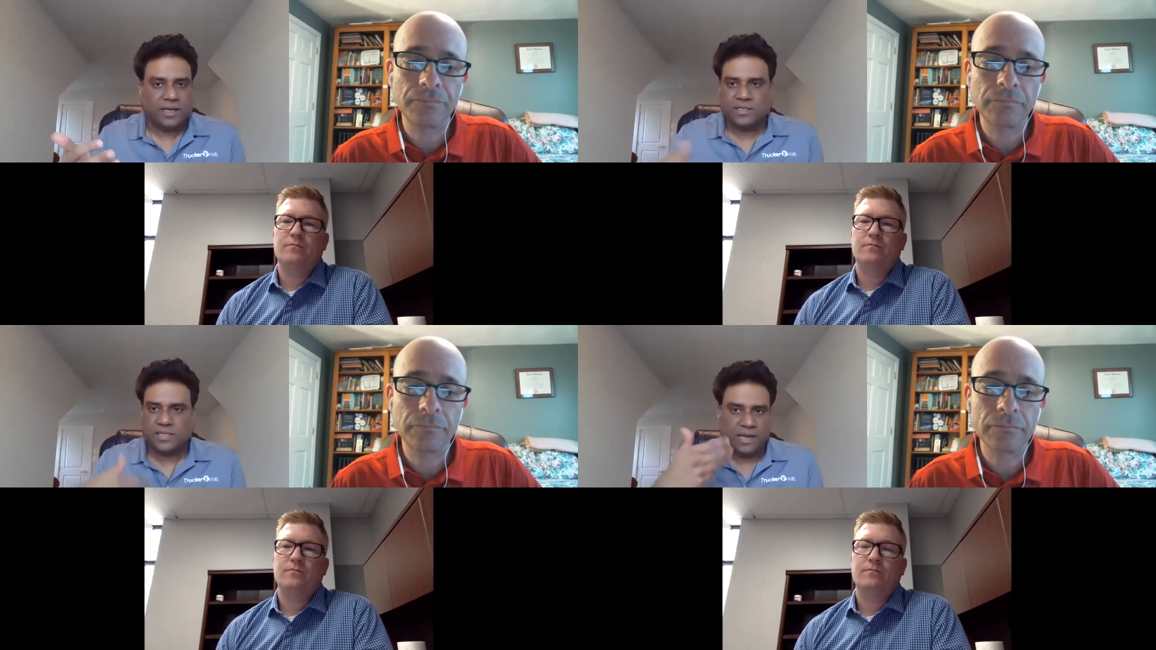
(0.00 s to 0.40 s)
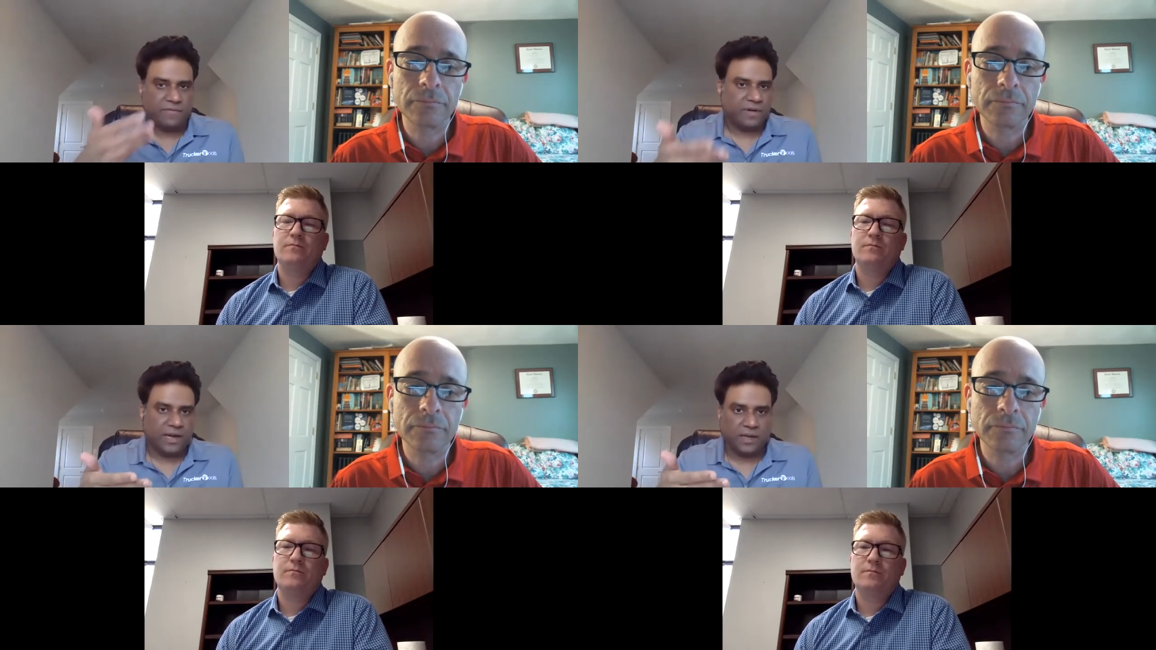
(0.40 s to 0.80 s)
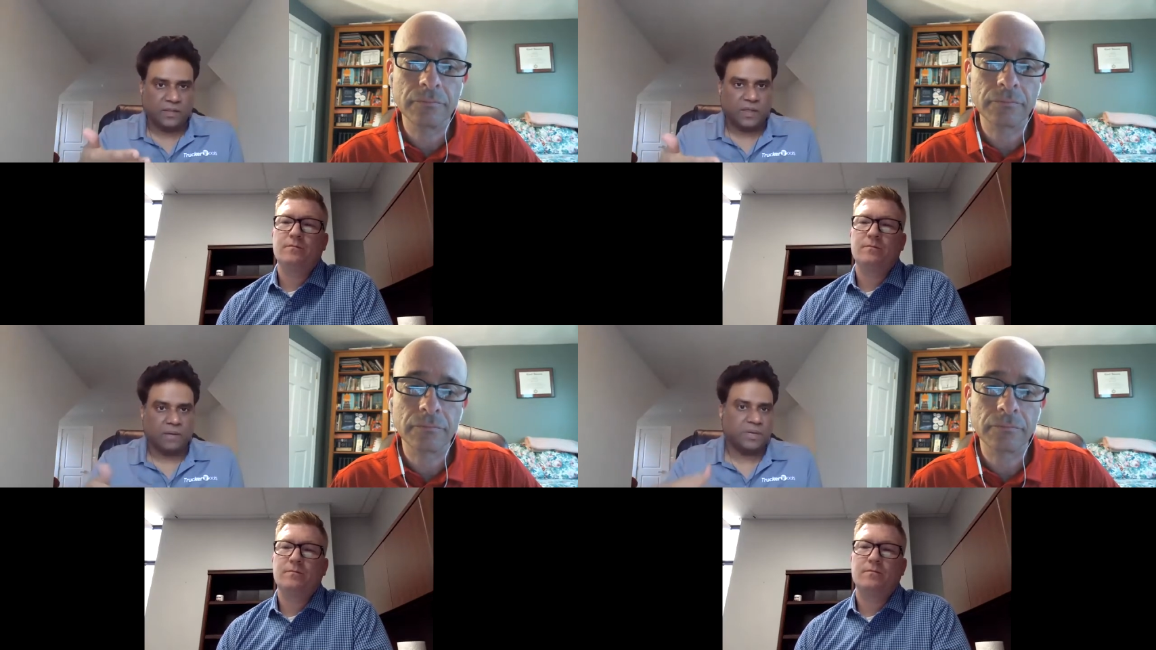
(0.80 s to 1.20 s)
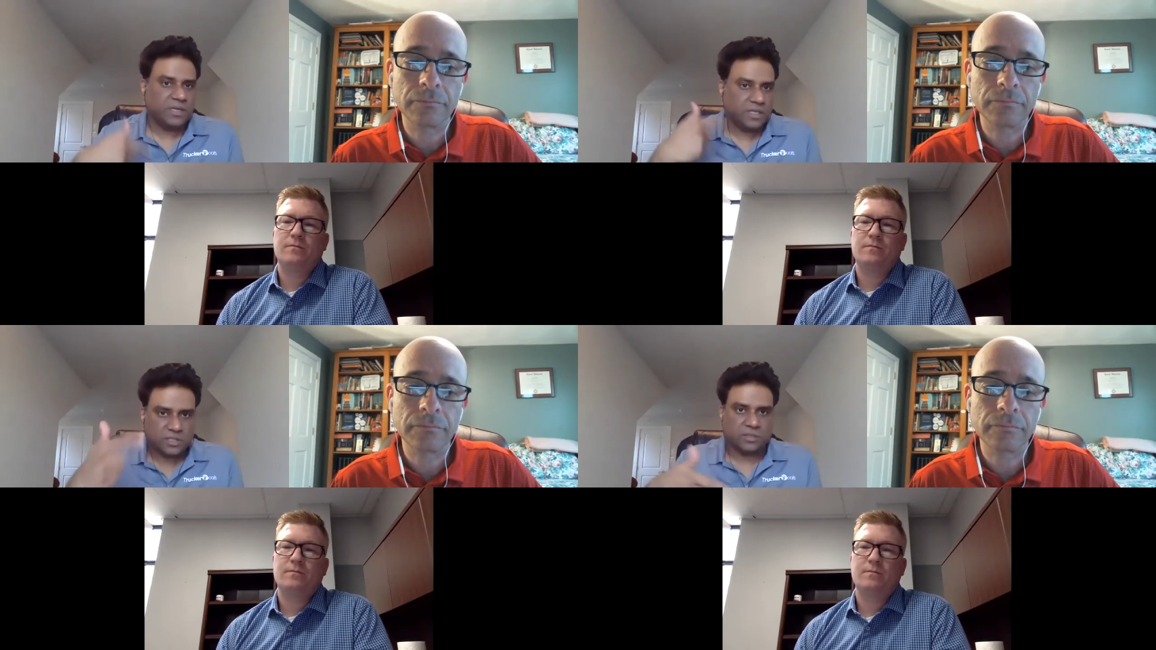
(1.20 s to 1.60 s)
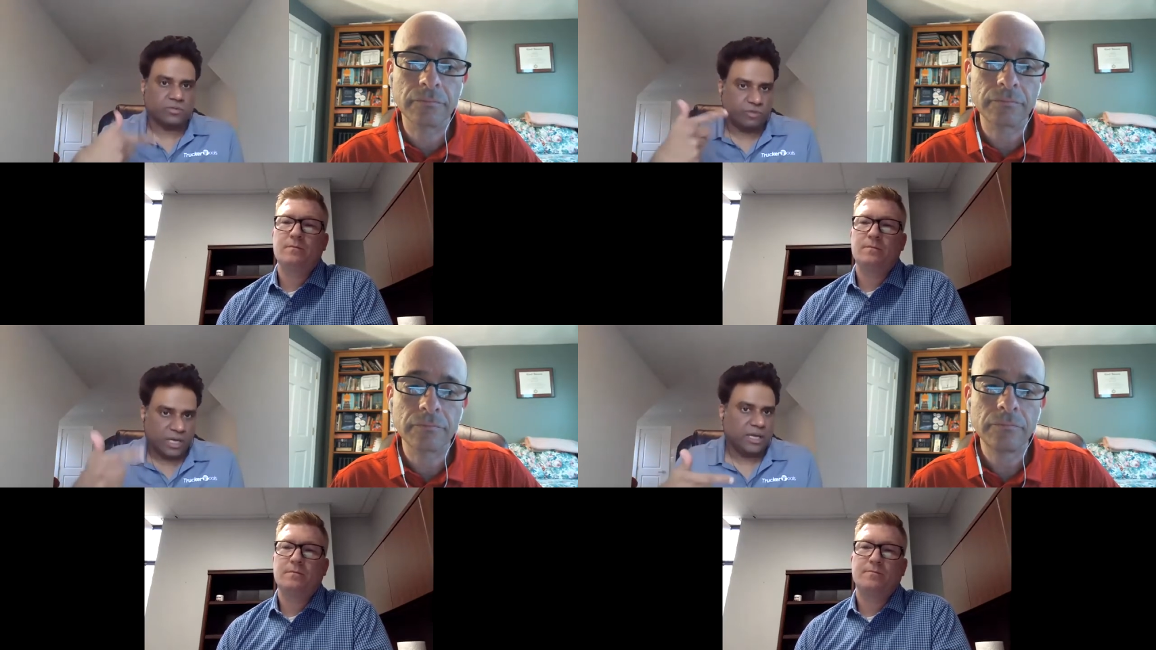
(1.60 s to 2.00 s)
Speaker 1: It's a never ending thing, but it's
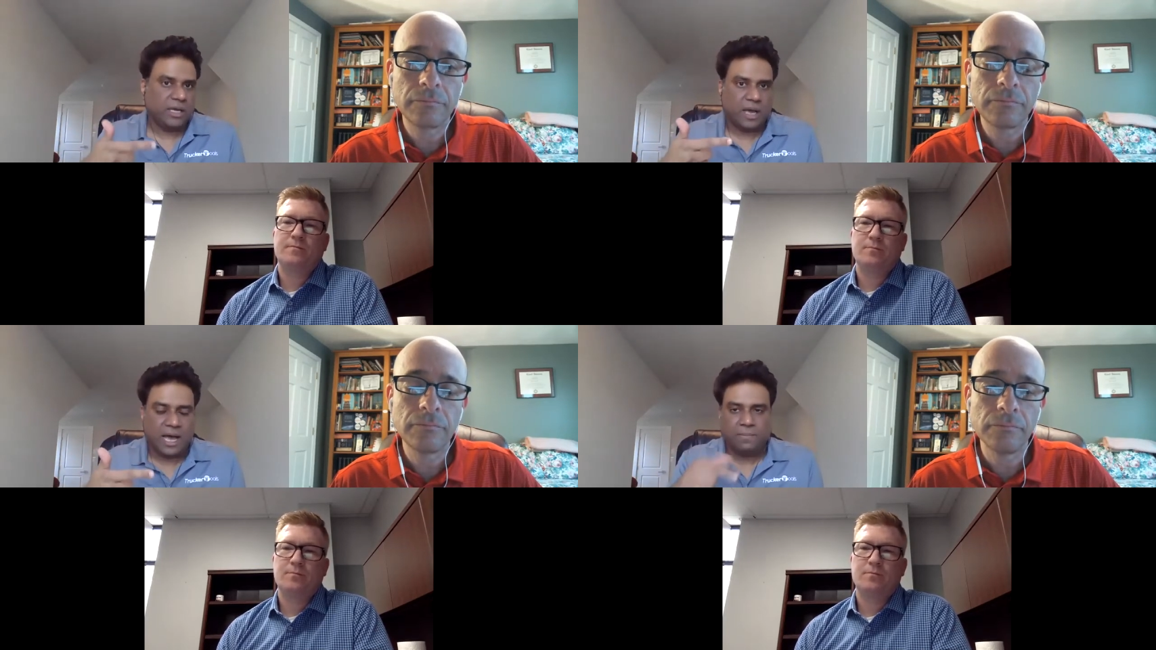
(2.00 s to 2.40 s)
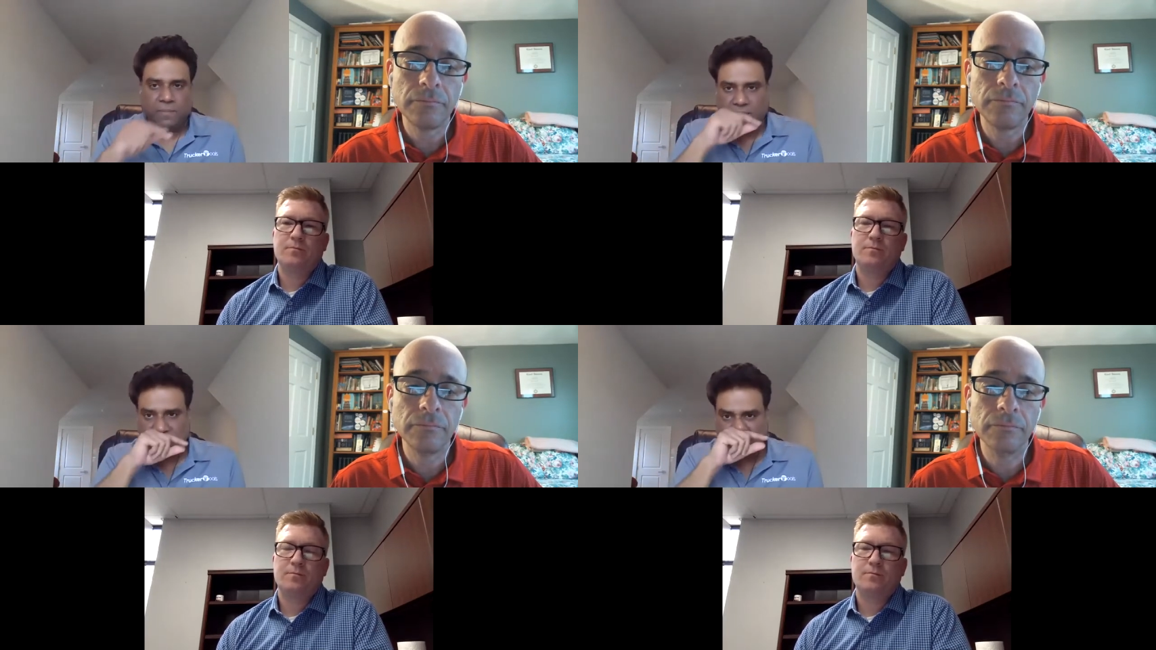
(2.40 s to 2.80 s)
really high paced.